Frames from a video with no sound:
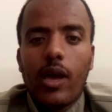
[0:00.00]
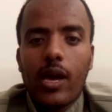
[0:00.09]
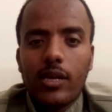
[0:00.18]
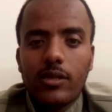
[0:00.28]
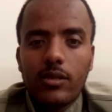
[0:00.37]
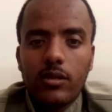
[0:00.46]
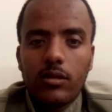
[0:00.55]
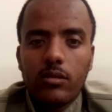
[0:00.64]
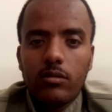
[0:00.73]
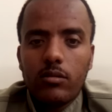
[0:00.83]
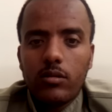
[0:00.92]
at
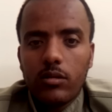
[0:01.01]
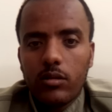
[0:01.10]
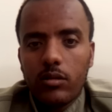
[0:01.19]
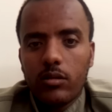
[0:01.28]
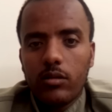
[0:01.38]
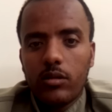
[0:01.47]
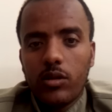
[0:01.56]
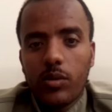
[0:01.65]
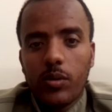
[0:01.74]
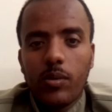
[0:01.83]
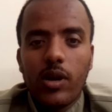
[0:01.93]

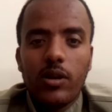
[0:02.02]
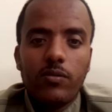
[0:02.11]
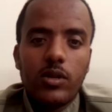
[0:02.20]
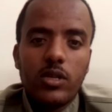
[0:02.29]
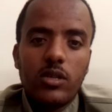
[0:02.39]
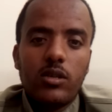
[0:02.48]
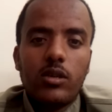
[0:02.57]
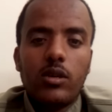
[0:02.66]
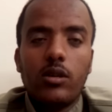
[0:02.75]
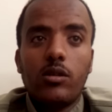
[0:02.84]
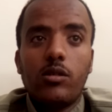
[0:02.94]
Debre Brahan
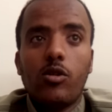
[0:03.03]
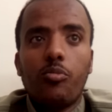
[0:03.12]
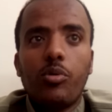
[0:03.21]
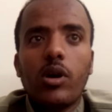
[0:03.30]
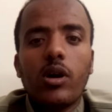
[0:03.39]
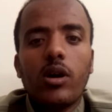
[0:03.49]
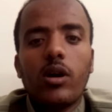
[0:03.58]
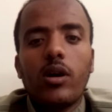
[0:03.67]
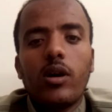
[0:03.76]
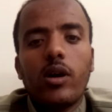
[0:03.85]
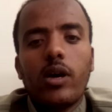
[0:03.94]
University in Ethiopia,
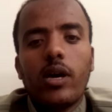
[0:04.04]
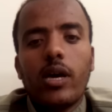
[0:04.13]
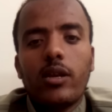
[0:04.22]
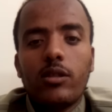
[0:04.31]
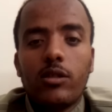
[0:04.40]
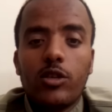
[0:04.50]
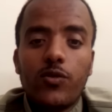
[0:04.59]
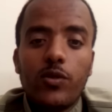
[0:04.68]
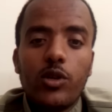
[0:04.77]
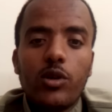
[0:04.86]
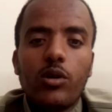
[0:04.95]
and in this
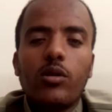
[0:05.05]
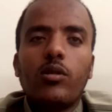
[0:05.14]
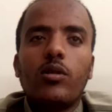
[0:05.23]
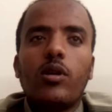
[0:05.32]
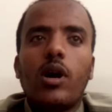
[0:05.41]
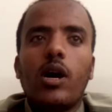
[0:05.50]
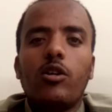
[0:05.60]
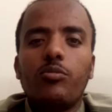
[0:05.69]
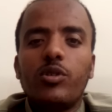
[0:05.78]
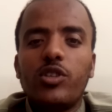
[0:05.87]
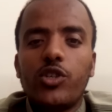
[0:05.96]
video,
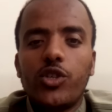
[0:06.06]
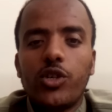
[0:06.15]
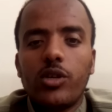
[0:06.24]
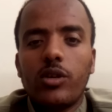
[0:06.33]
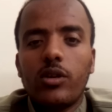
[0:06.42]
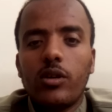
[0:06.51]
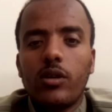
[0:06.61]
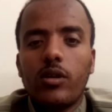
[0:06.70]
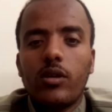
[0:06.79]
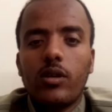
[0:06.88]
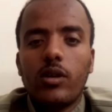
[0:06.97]
I'll be teaching
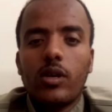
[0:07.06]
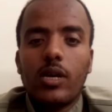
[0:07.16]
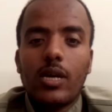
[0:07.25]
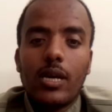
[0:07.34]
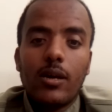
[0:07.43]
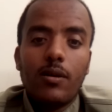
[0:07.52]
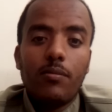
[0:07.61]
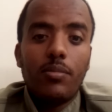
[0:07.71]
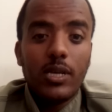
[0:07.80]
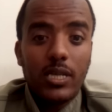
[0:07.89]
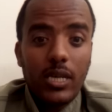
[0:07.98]

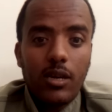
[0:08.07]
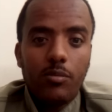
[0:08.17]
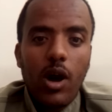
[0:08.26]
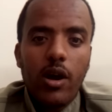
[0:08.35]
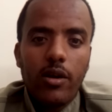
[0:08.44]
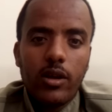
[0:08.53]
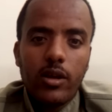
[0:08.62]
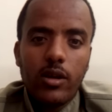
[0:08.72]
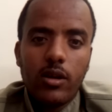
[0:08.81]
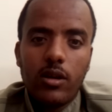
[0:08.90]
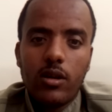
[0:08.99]
basic
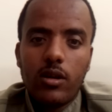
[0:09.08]
Amharic